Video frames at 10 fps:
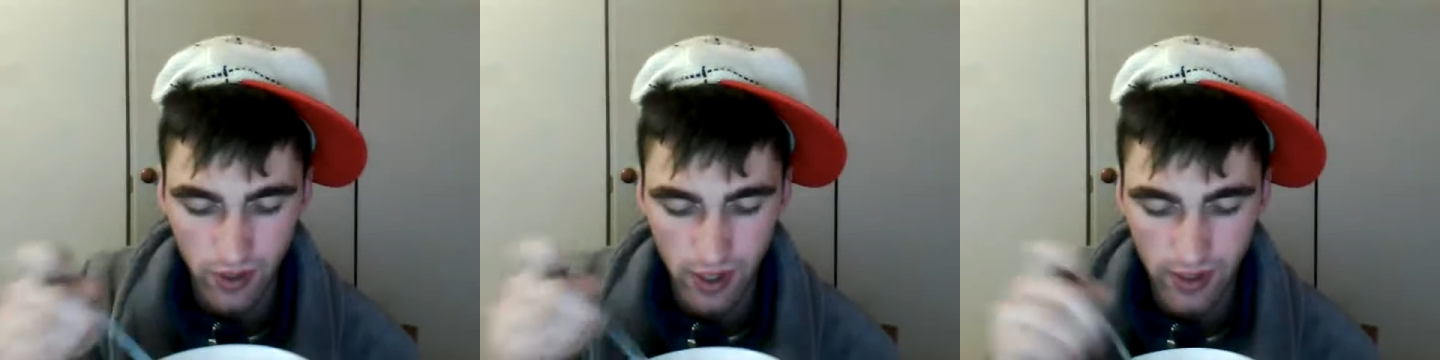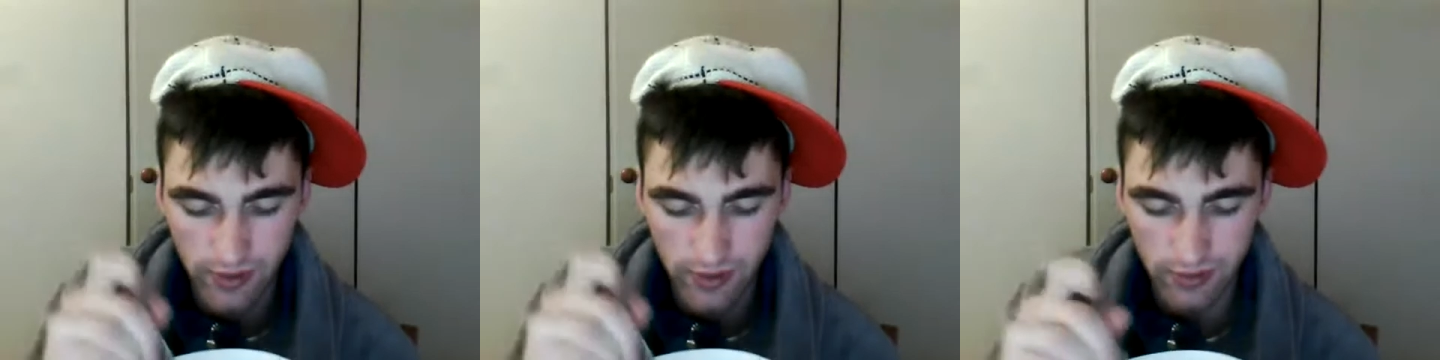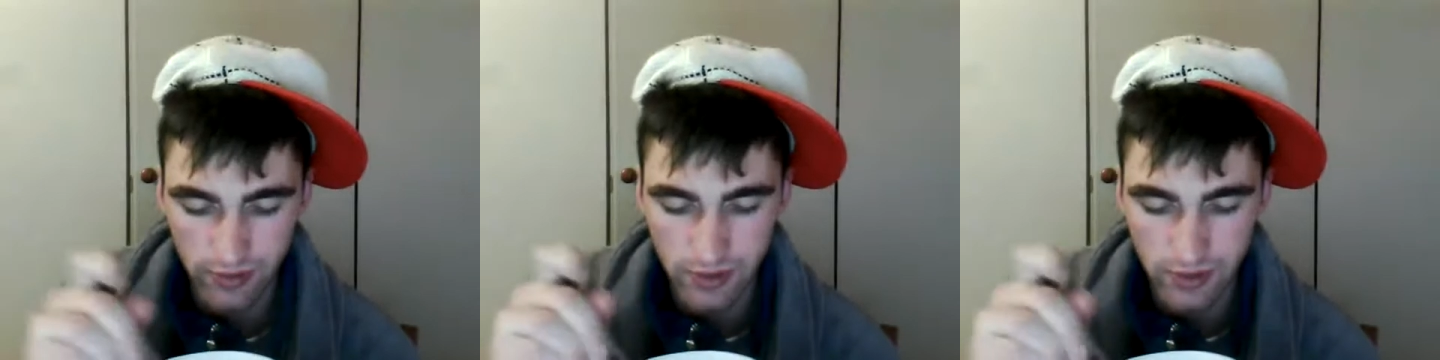and
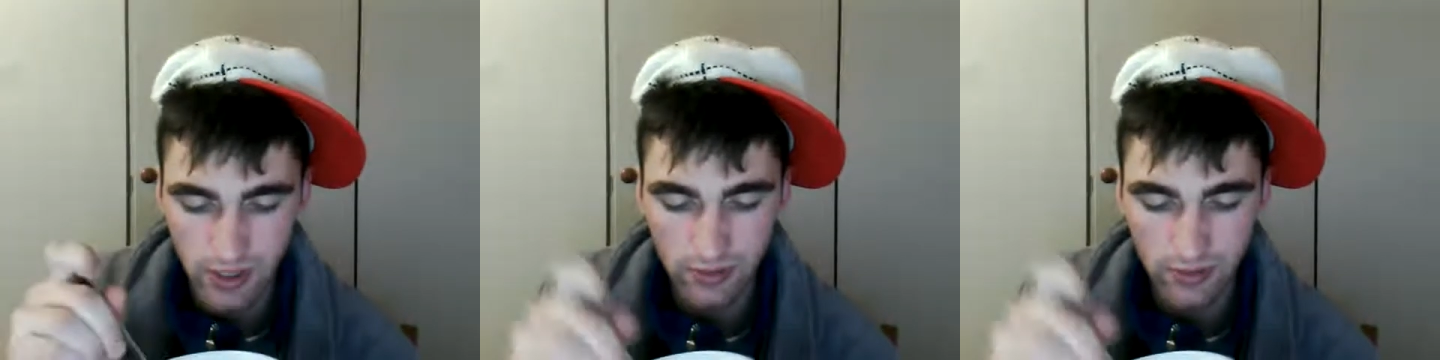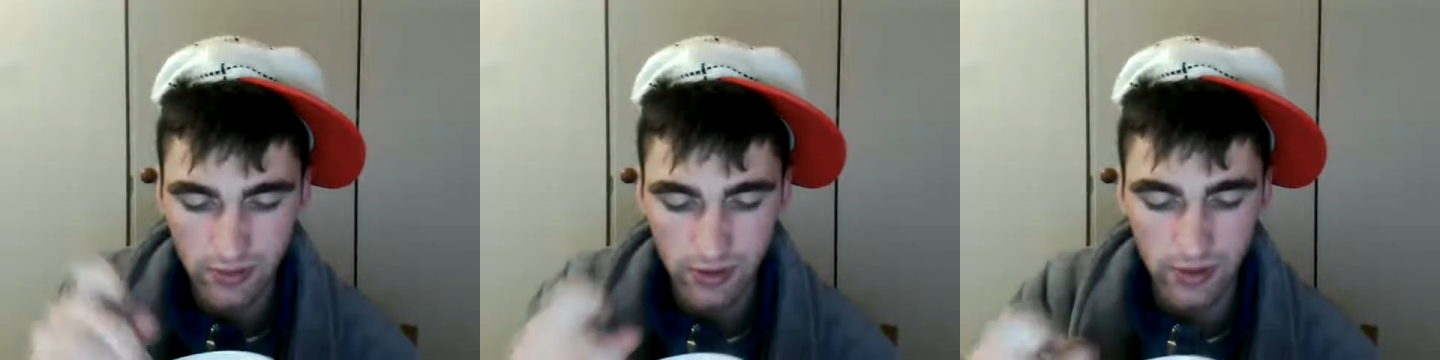some steamed